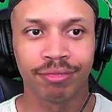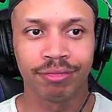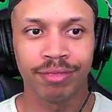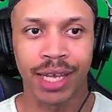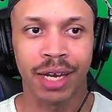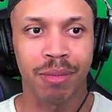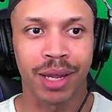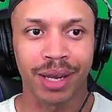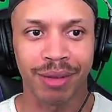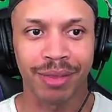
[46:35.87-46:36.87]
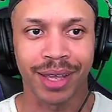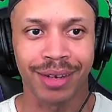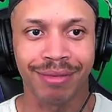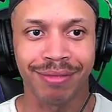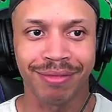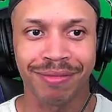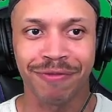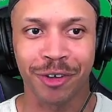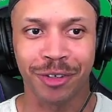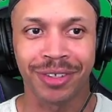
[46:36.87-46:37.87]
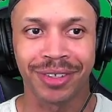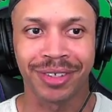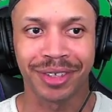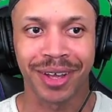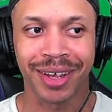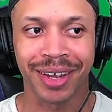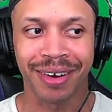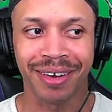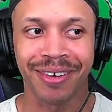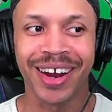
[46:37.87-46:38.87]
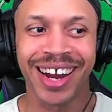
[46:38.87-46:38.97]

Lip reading: anybody that falls into that category.